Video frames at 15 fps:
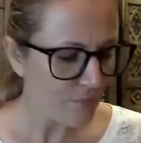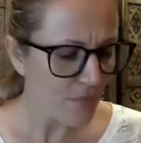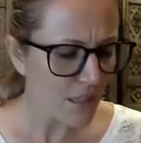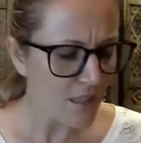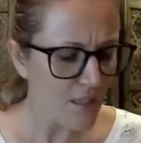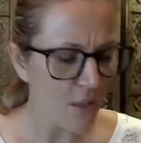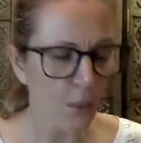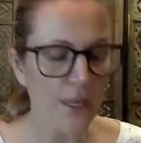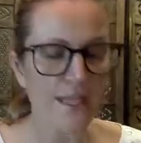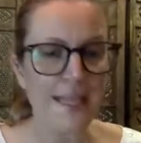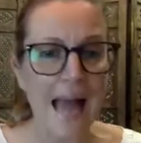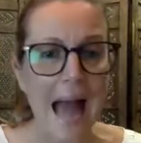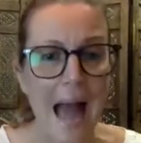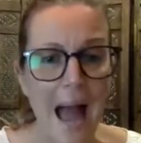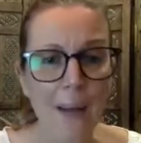So
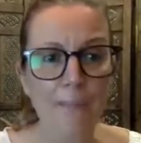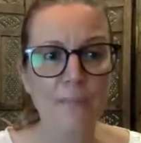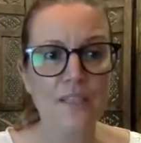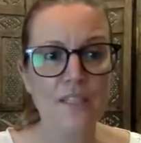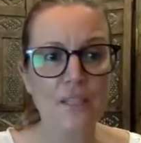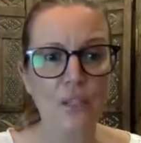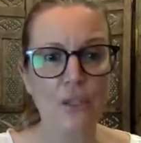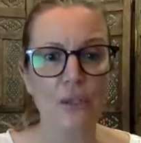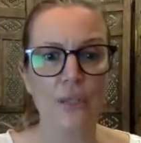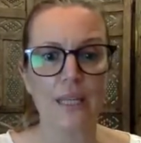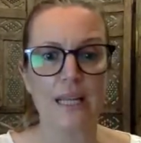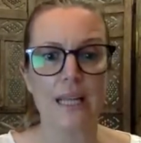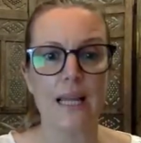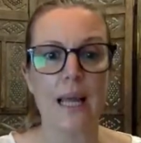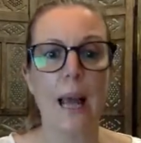it's
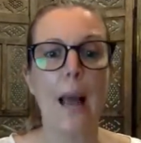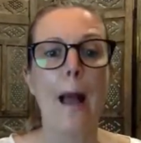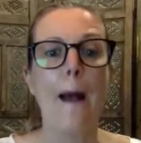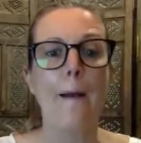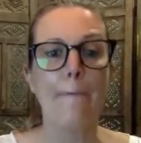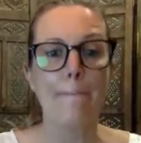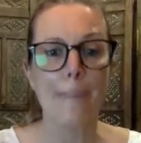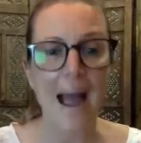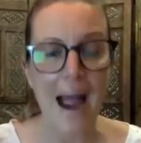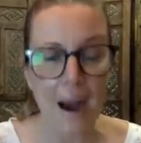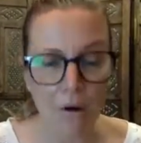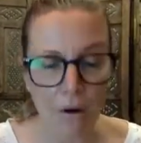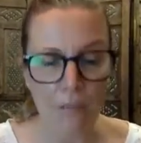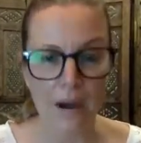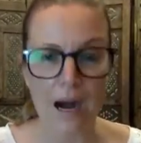absolutely
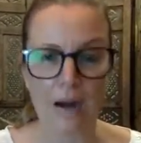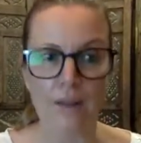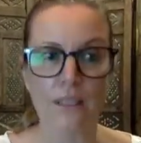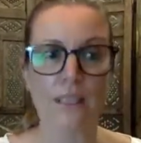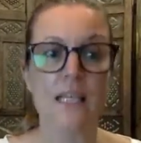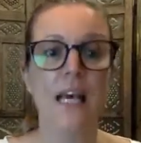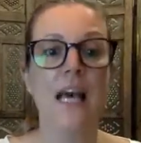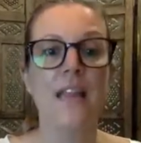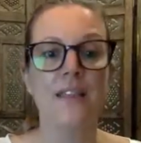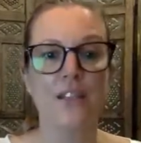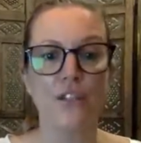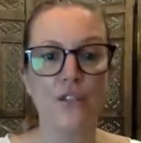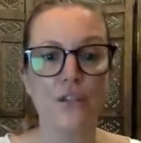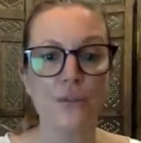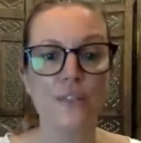paramount
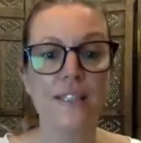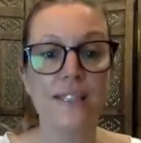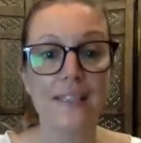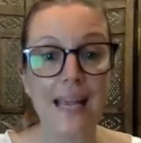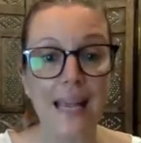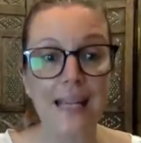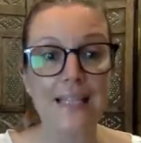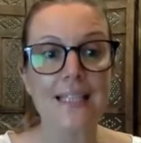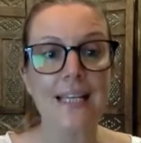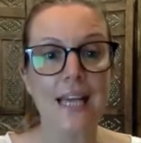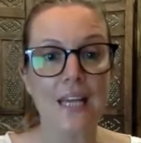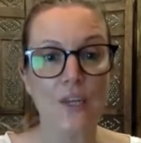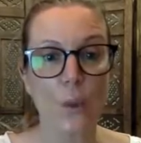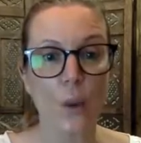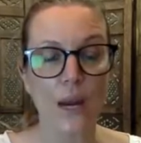that you send
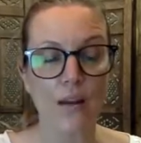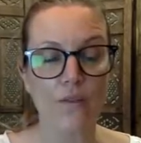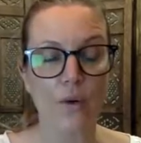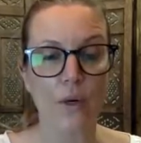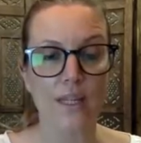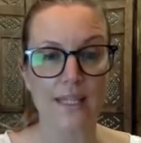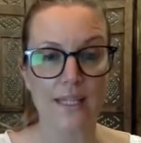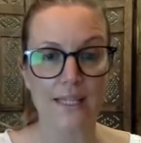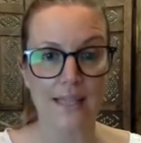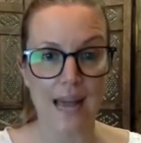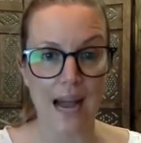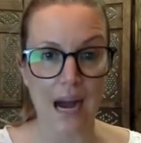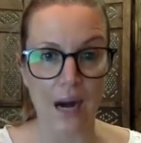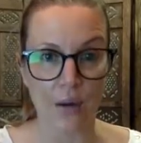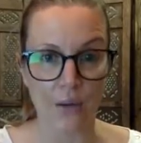your invoices
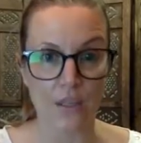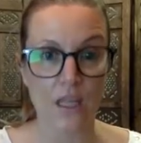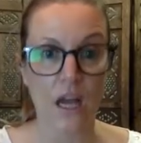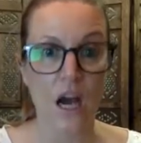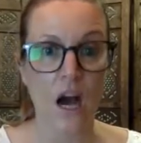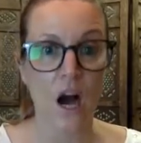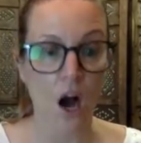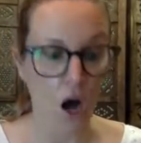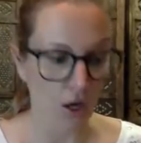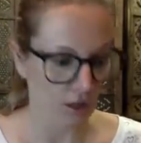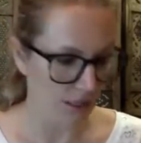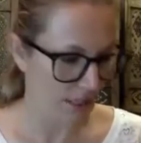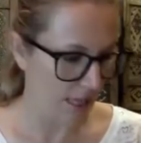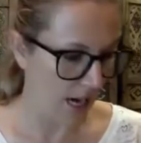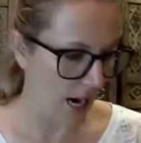out
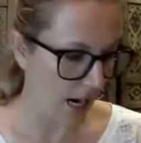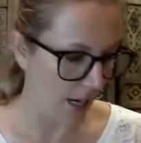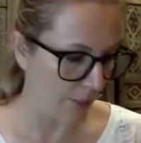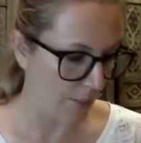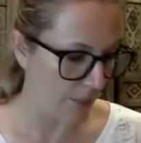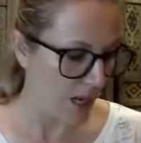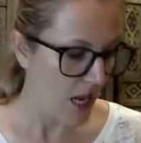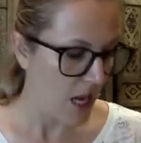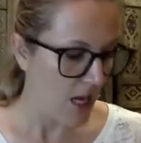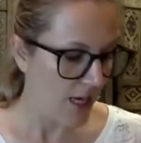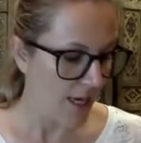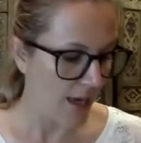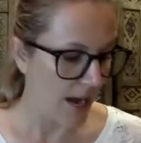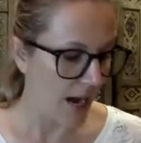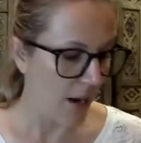on time.
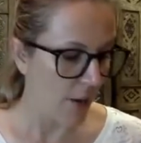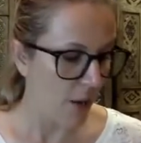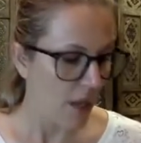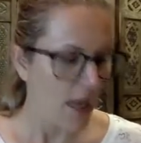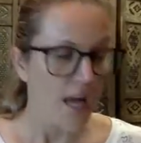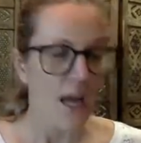Now,